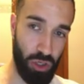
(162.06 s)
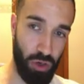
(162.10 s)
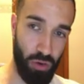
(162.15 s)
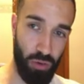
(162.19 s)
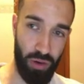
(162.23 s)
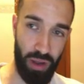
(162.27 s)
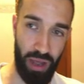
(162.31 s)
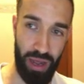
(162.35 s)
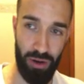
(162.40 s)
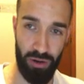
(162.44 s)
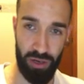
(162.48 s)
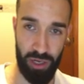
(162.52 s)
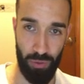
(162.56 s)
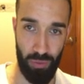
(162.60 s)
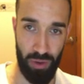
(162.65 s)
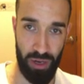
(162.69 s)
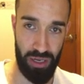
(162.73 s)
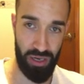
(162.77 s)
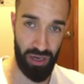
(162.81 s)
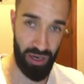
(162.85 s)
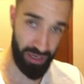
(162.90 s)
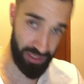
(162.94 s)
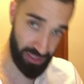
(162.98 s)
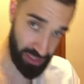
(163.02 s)
So I don't care
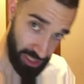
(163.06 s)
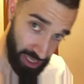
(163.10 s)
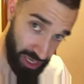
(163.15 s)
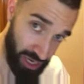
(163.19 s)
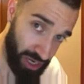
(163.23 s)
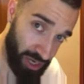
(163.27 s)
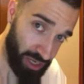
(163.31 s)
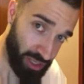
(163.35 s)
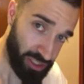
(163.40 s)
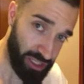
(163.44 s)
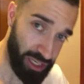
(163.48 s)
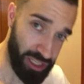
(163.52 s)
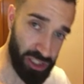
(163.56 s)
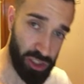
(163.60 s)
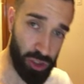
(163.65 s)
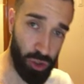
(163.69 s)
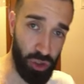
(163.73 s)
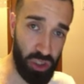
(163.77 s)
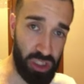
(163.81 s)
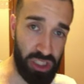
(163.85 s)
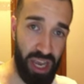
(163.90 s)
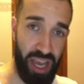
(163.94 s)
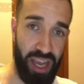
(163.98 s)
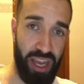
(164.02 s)
what he does. He has
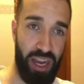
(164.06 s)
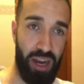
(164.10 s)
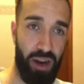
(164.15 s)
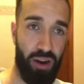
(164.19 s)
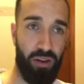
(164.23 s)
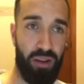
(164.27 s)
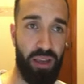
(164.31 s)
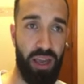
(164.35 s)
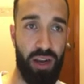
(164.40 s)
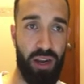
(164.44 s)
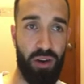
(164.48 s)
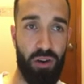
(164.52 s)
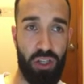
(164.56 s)
two set here, okay?